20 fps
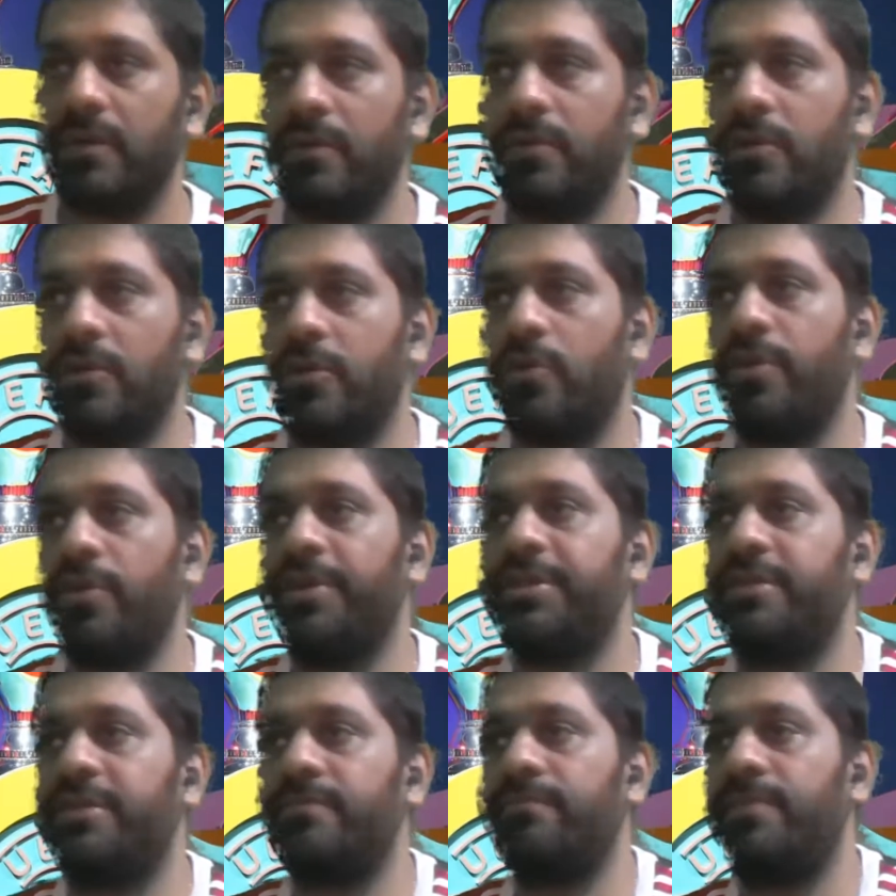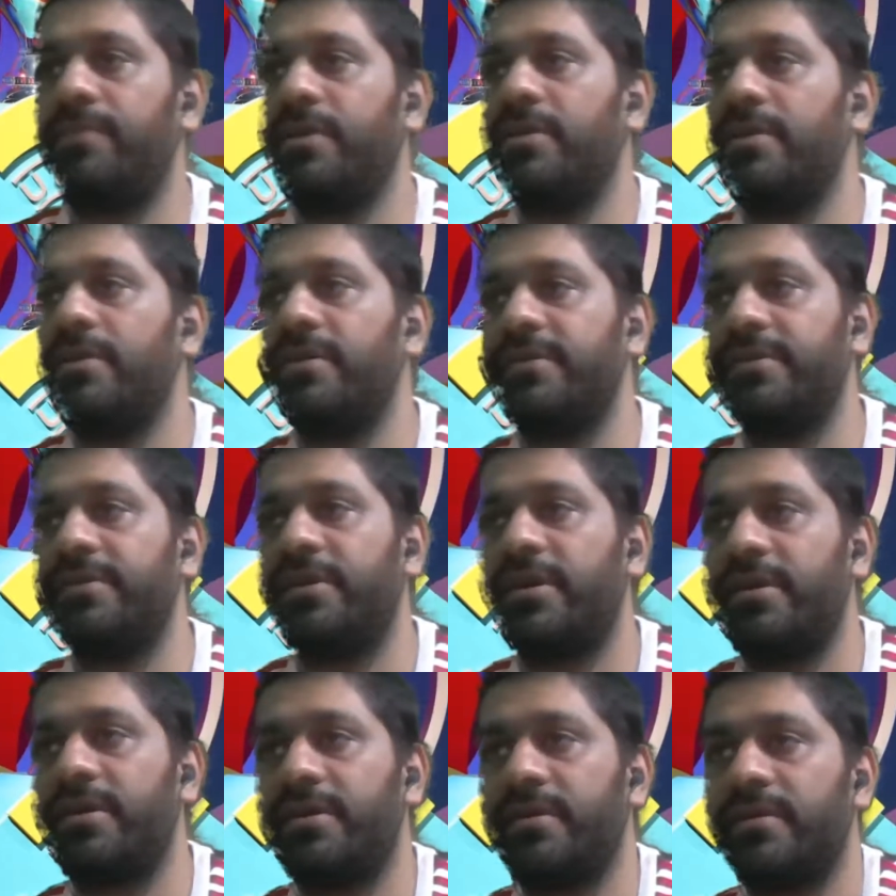The Croatian player is
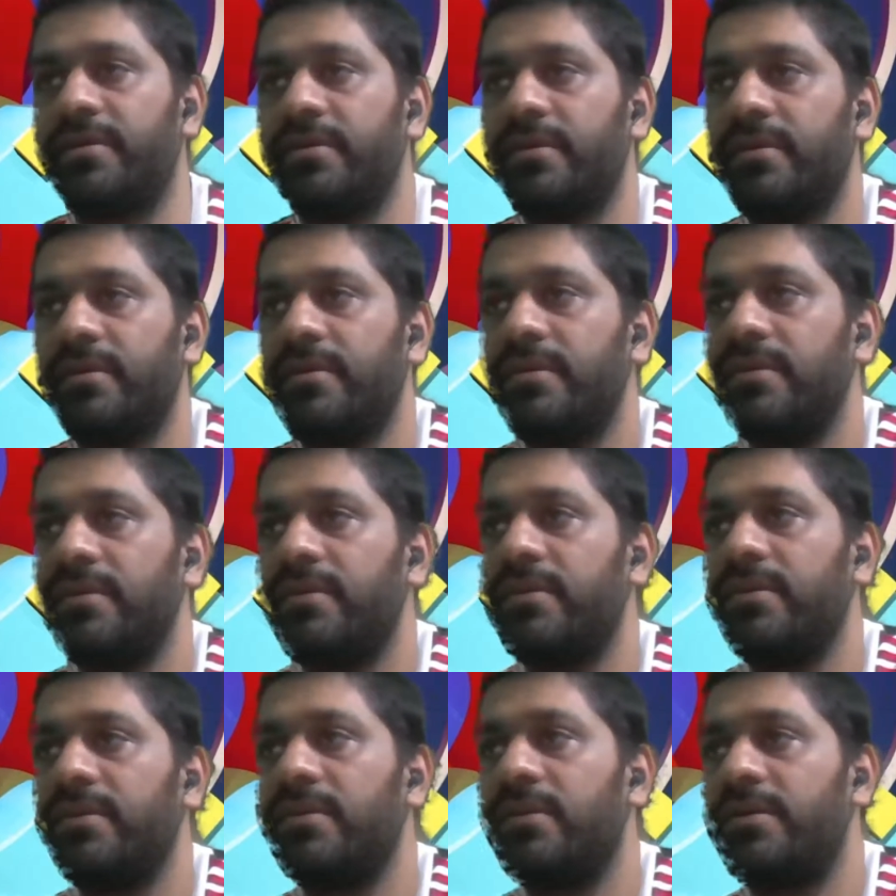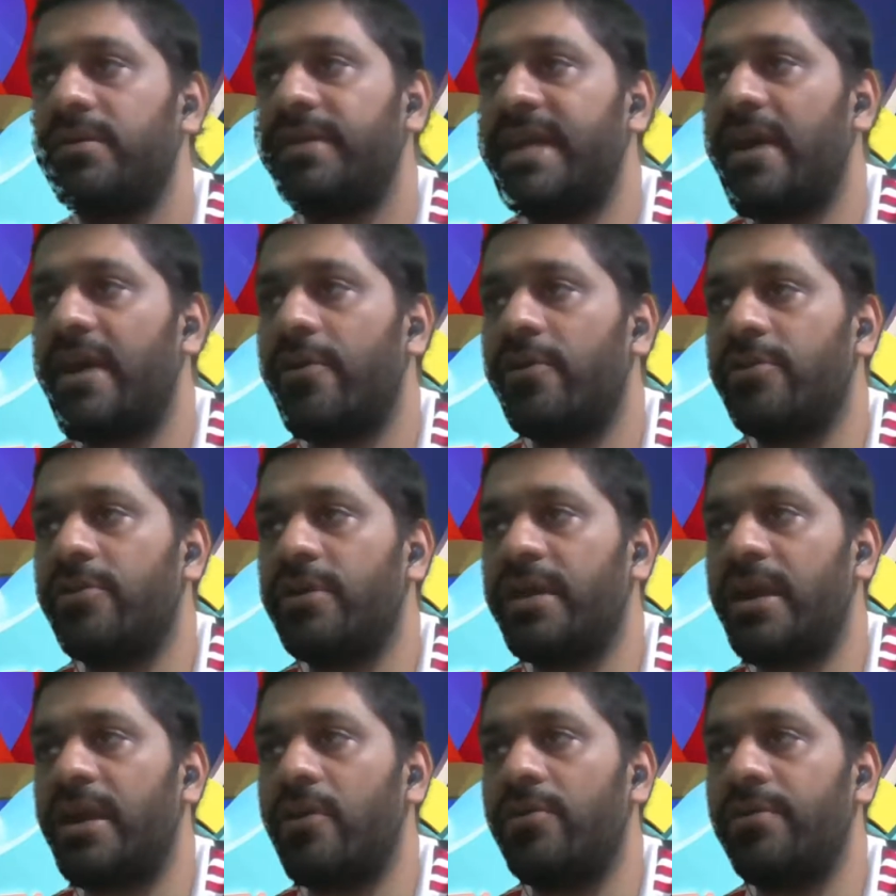hurt. Down on the
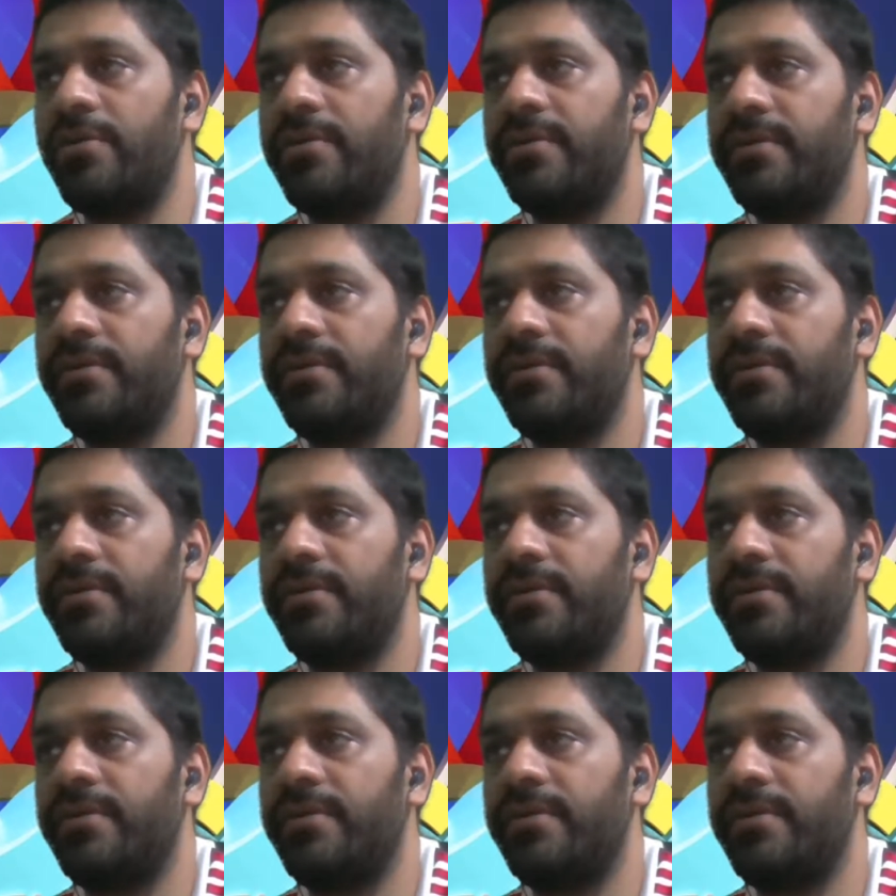ground.